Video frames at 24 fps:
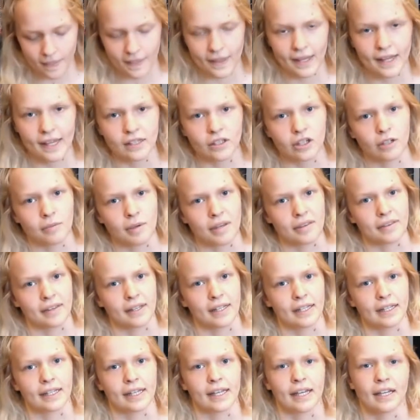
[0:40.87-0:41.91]
They then got me
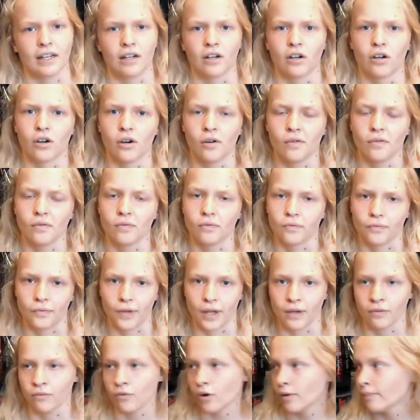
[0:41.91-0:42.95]
thinking of
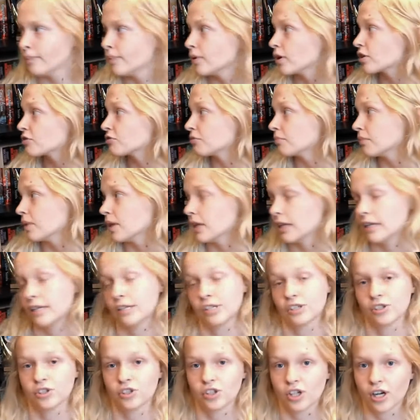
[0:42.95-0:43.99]
like what books from these
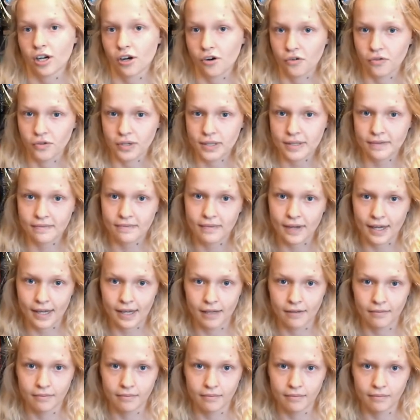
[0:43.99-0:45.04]
shelves
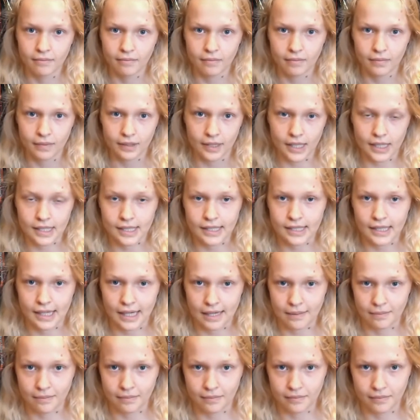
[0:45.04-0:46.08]
fit this
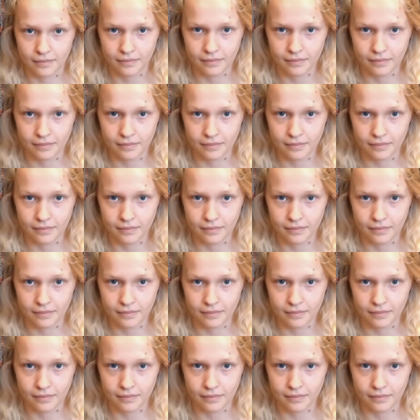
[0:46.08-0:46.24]
theme